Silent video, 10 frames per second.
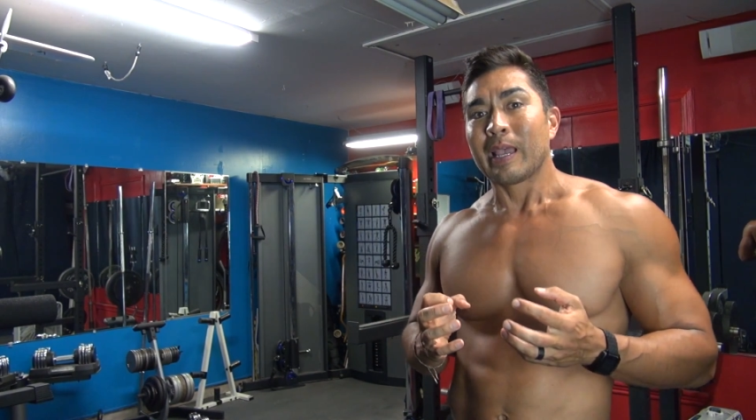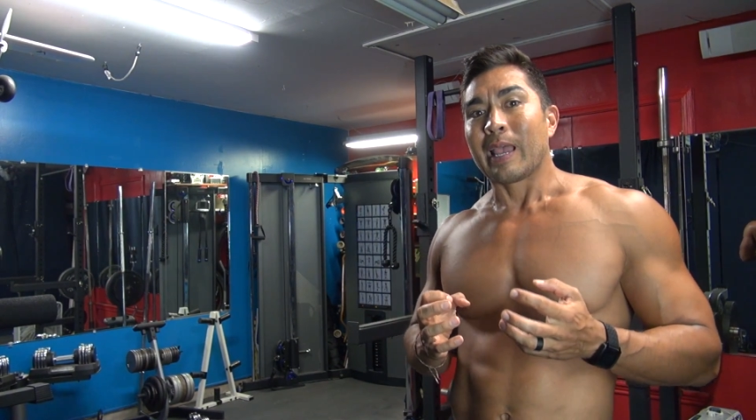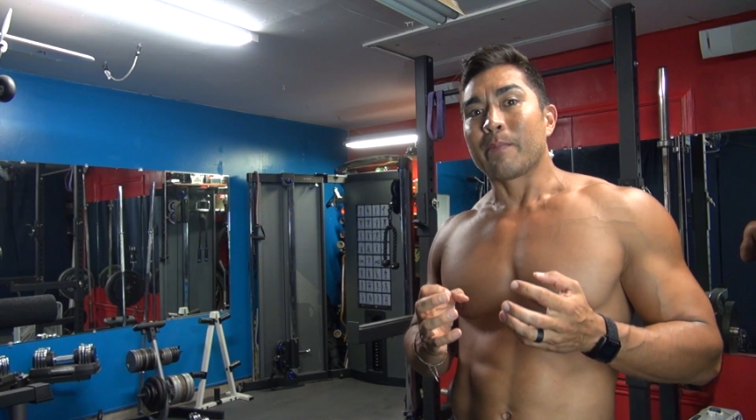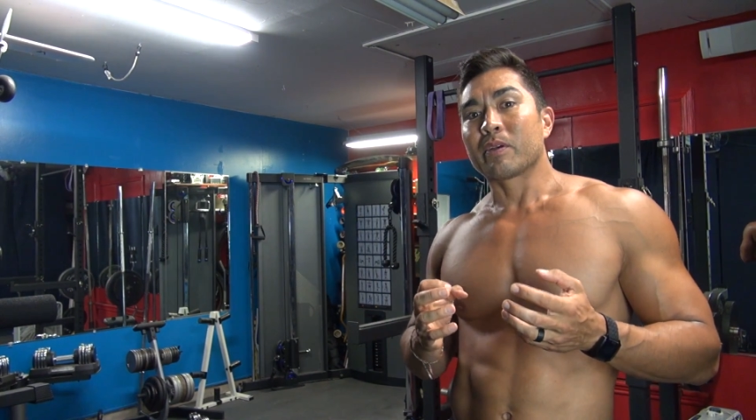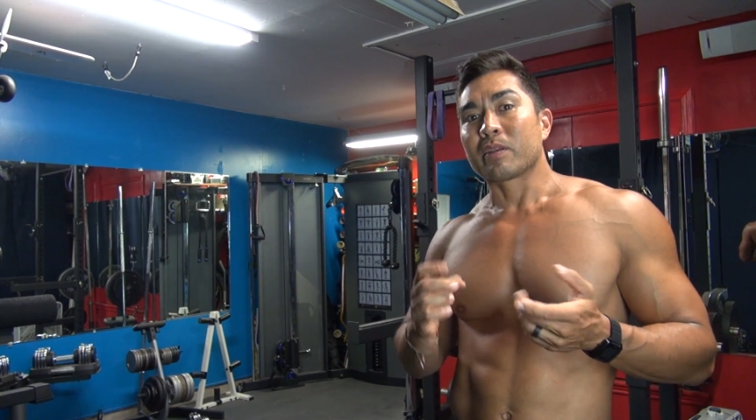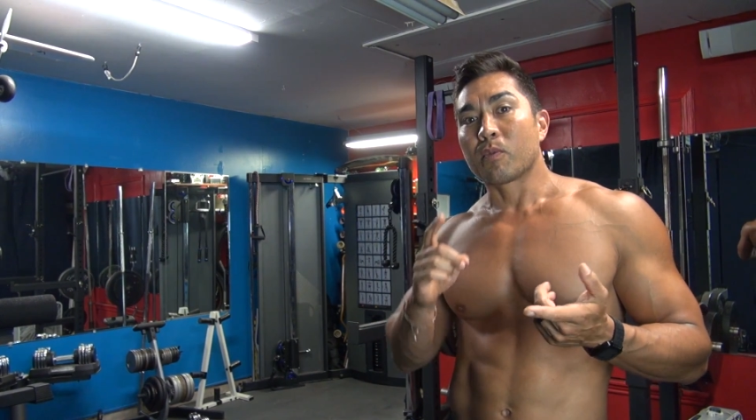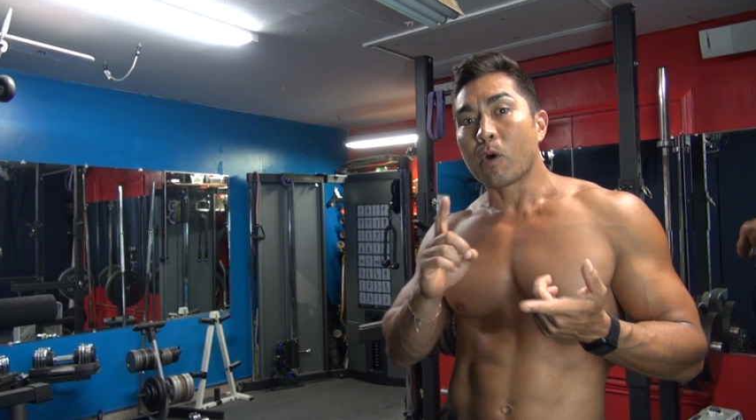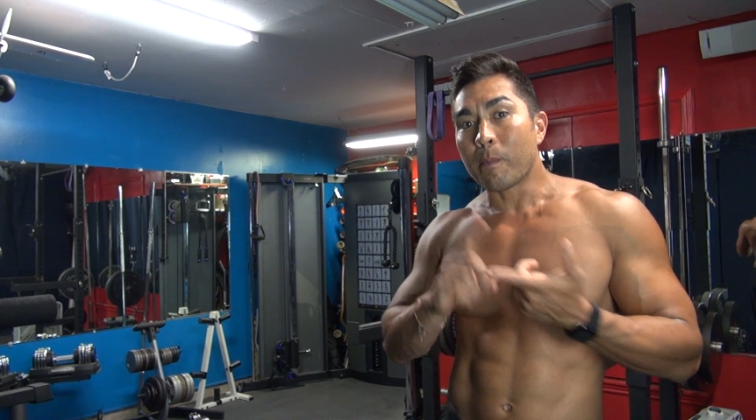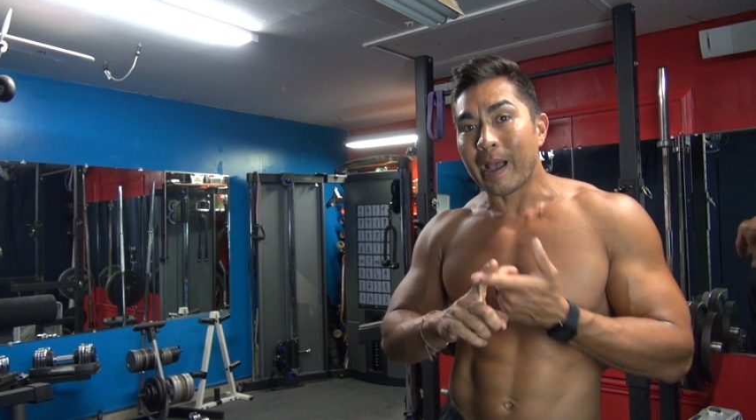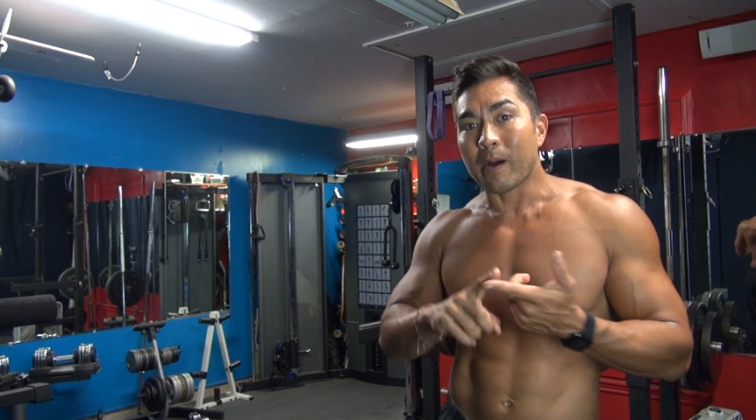and building
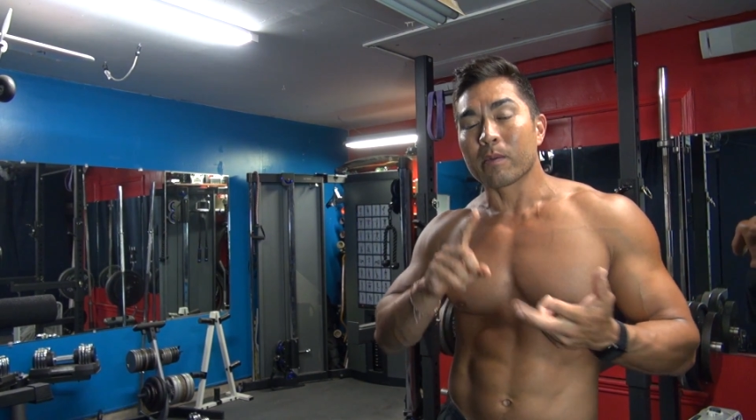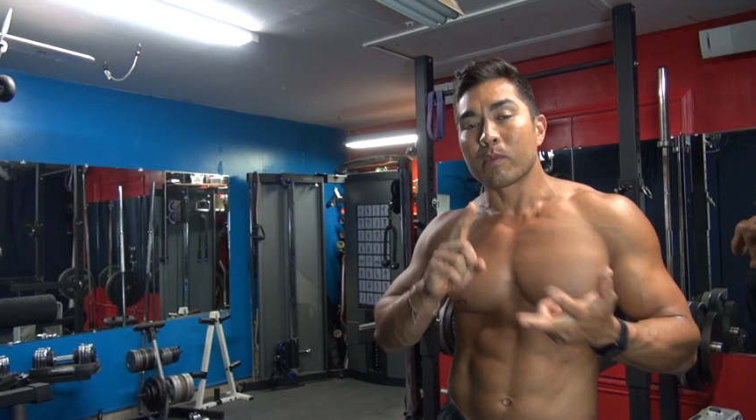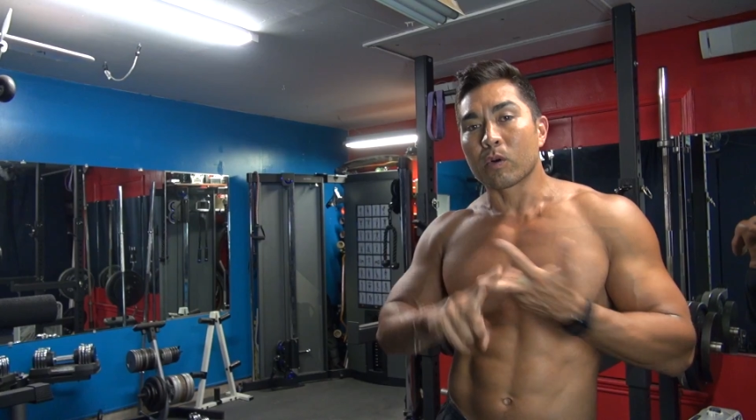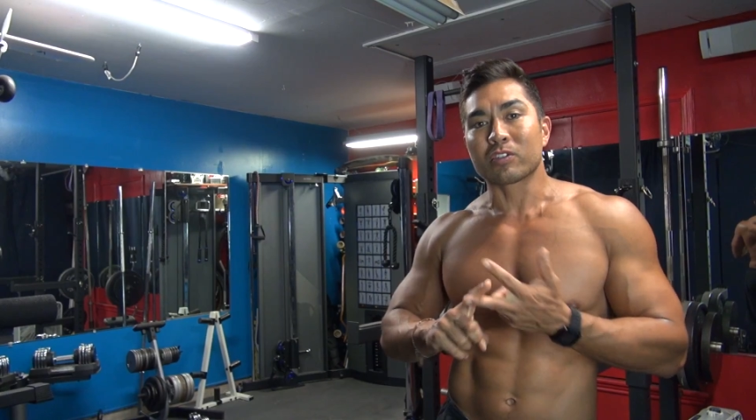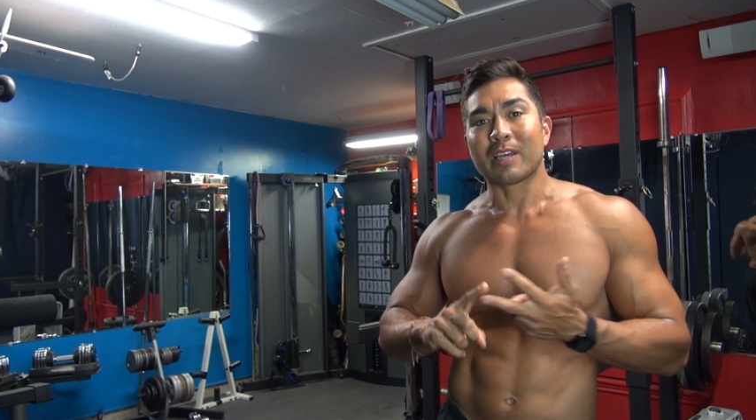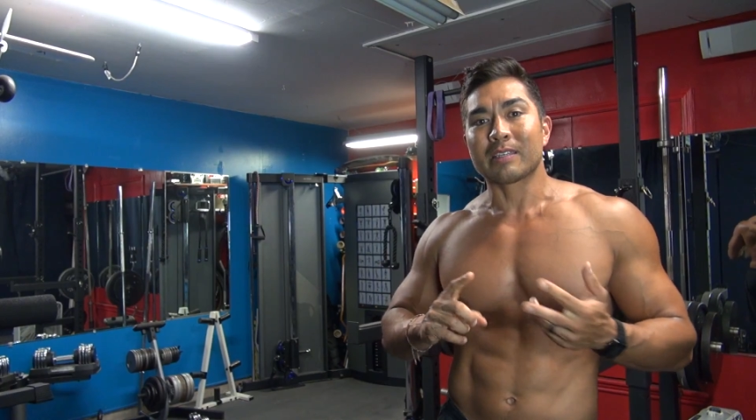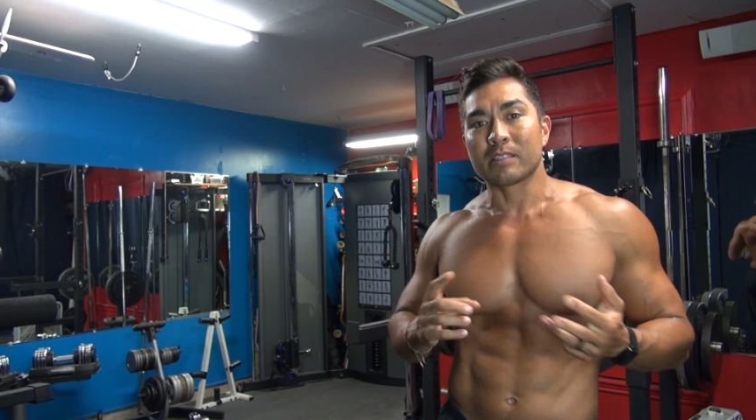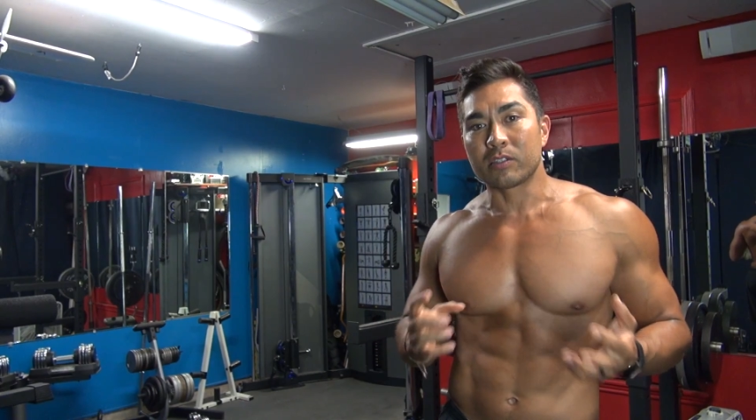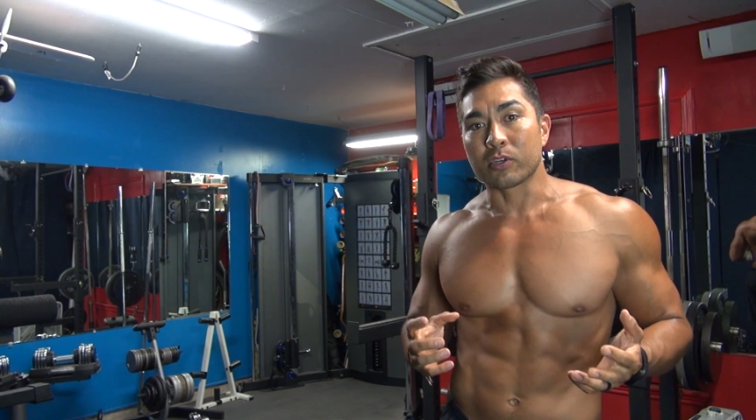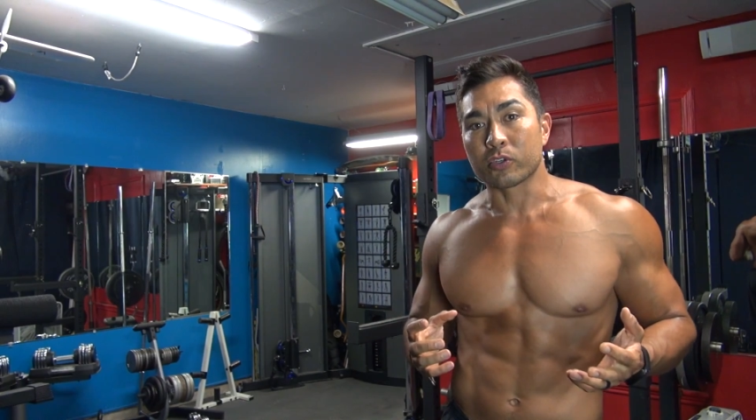more power, more size into your